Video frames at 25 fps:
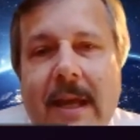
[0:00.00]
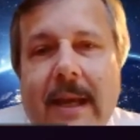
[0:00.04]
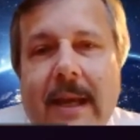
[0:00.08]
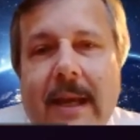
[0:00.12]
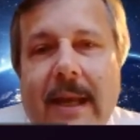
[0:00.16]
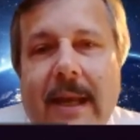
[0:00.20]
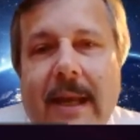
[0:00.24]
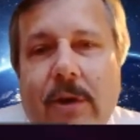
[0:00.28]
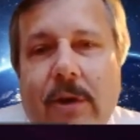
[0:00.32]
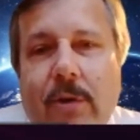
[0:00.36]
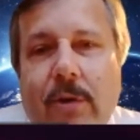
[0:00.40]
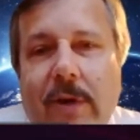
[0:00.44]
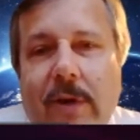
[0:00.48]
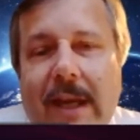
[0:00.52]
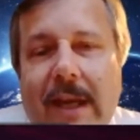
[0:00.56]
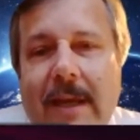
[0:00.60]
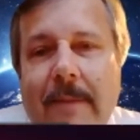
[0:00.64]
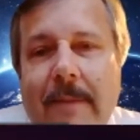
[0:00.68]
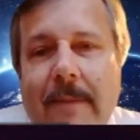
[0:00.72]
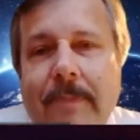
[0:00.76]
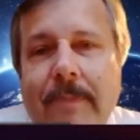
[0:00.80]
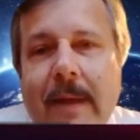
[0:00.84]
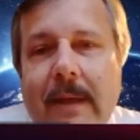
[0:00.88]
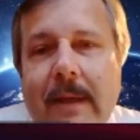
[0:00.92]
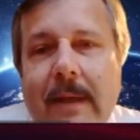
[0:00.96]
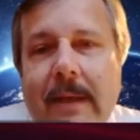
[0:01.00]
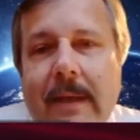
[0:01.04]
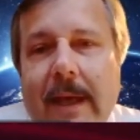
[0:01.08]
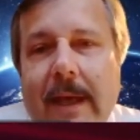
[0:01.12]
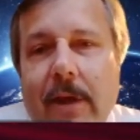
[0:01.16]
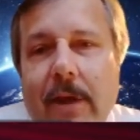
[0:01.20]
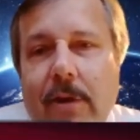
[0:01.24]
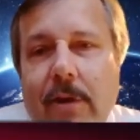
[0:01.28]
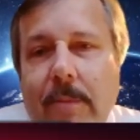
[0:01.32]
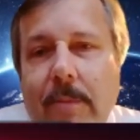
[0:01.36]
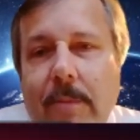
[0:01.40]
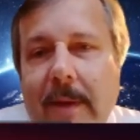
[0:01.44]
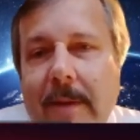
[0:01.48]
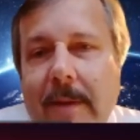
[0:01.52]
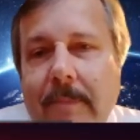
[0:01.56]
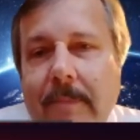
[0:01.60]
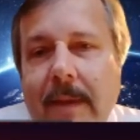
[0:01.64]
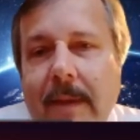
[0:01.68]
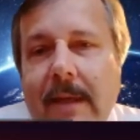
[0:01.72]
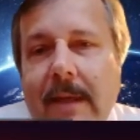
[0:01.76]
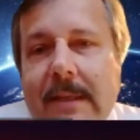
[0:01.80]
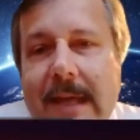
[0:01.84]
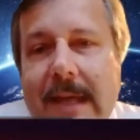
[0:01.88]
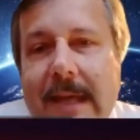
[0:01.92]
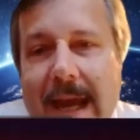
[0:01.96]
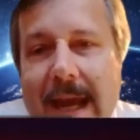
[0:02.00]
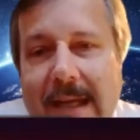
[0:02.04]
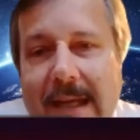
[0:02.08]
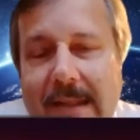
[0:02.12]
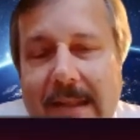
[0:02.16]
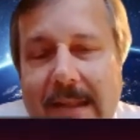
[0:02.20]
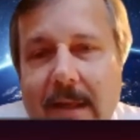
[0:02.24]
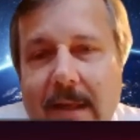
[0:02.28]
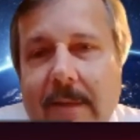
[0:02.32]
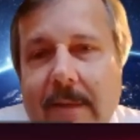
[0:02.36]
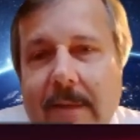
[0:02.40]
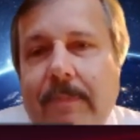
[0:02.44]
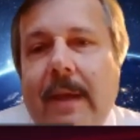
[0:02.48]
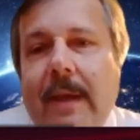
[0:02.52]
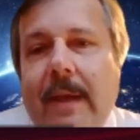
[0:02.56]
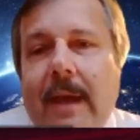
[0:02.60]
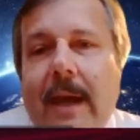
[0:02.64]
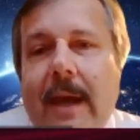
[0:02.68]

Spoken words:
like rhenium, niobium, tantalum.